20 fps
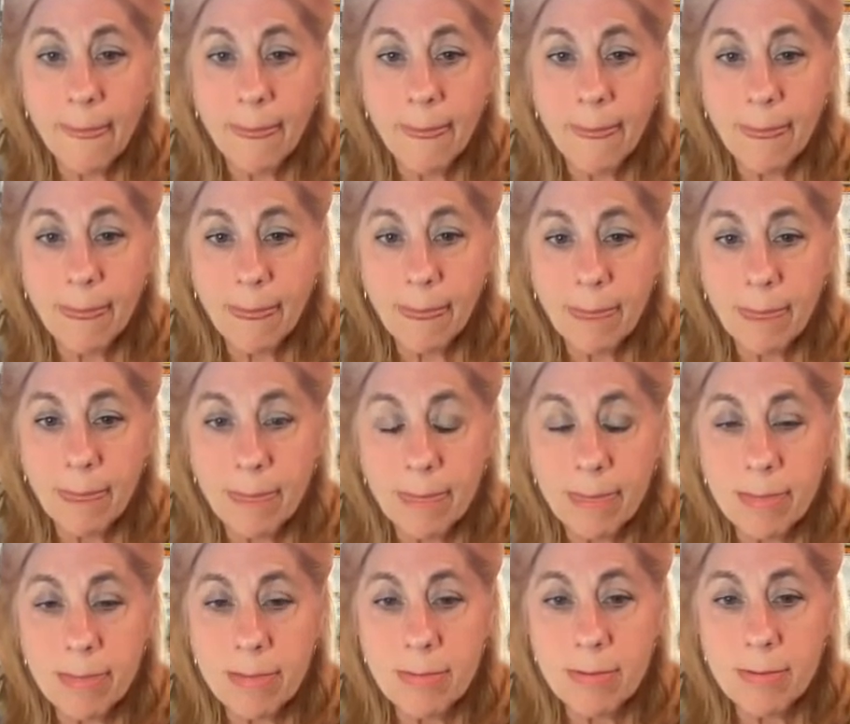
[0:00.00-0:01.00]

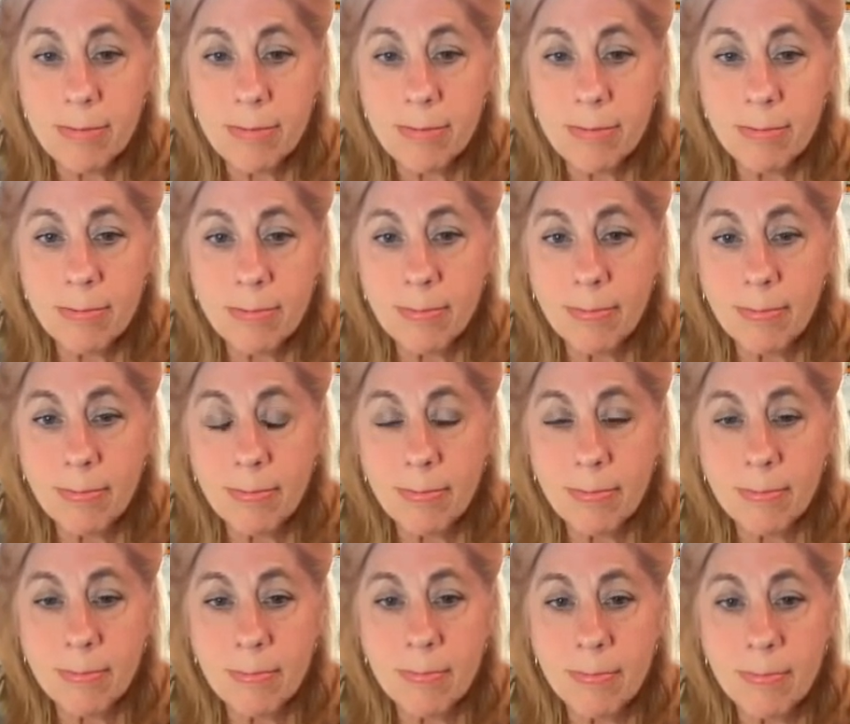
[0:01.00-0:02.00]

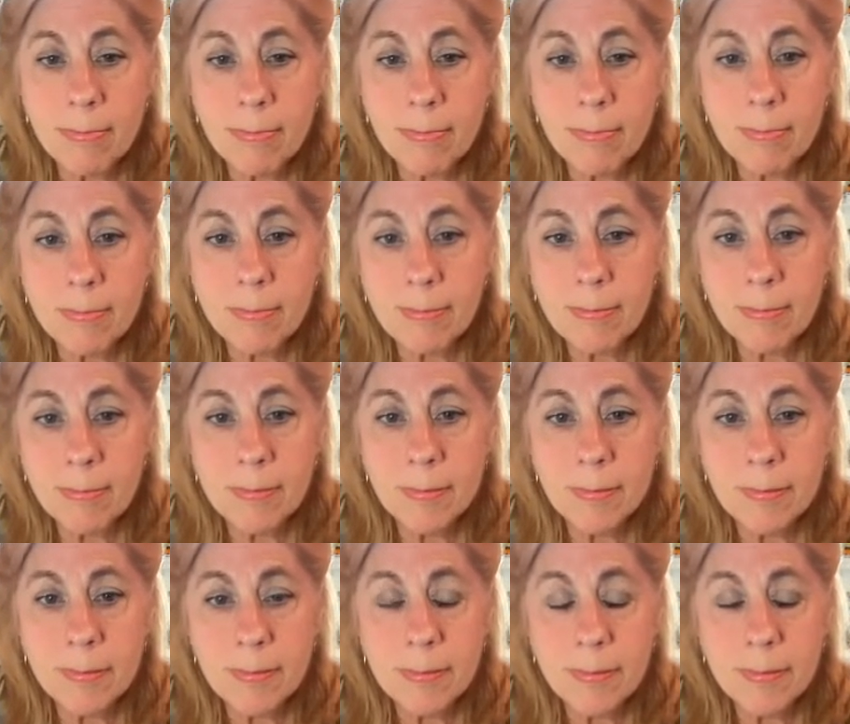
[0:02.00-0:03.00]

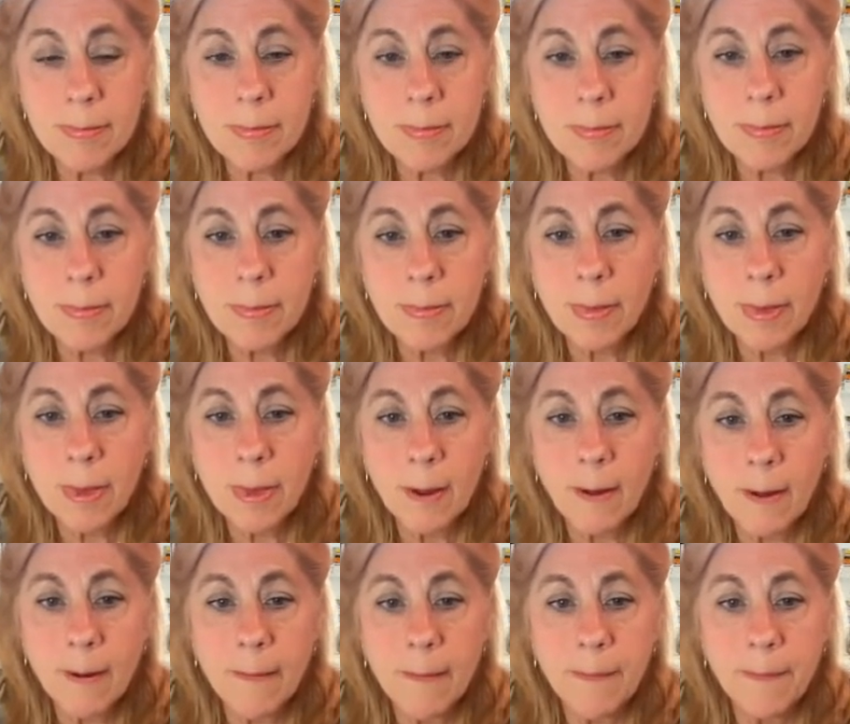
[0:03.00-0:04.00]

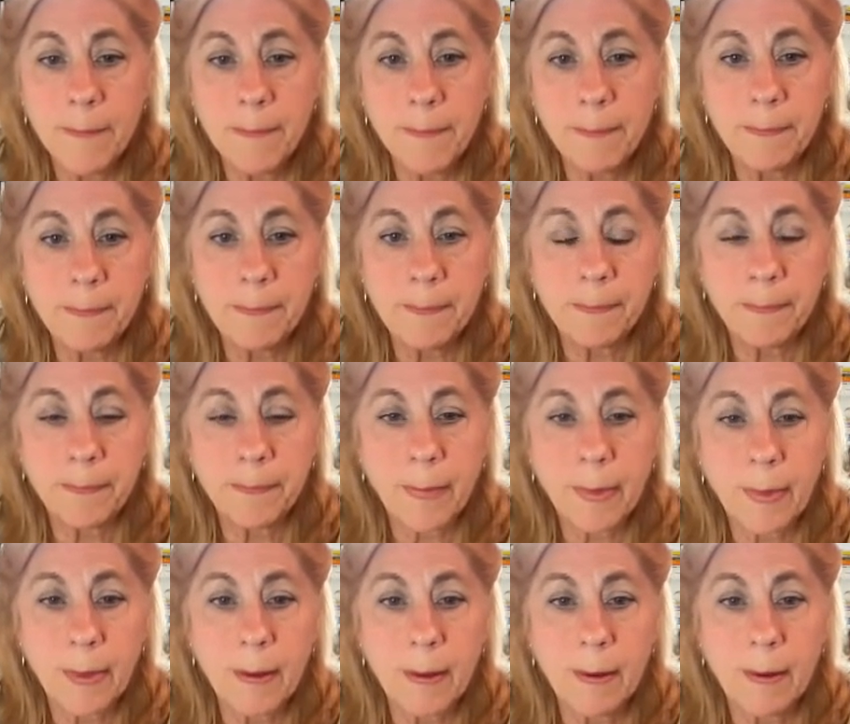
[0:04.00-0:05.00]

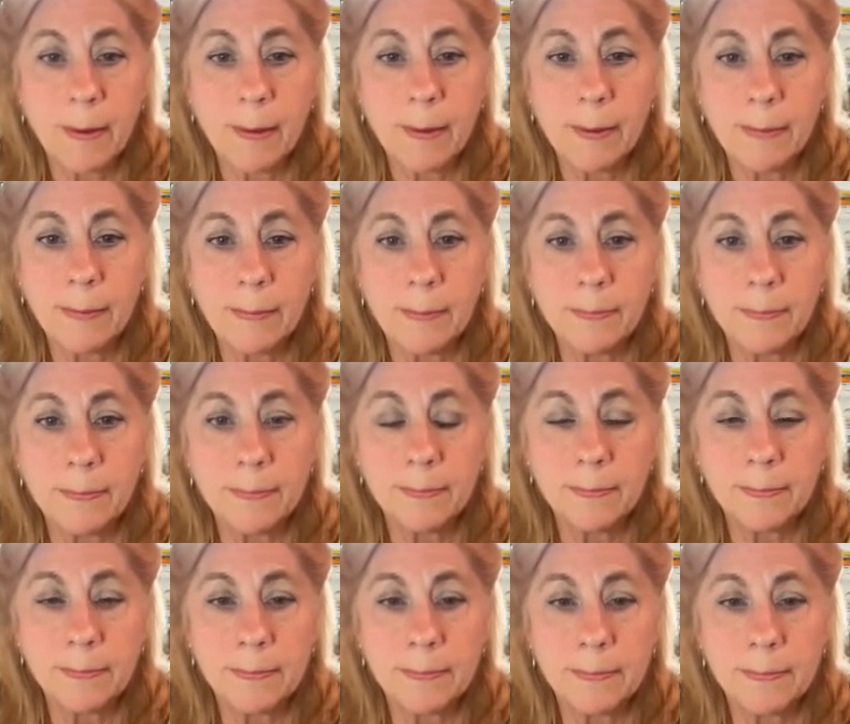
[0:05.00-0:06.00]

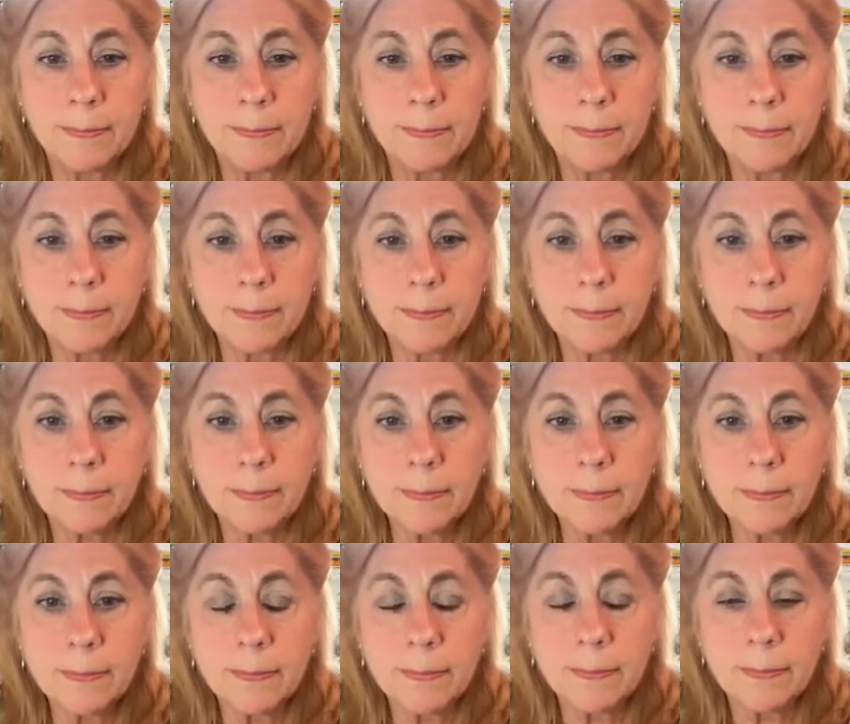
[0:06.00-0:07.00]
[no speech]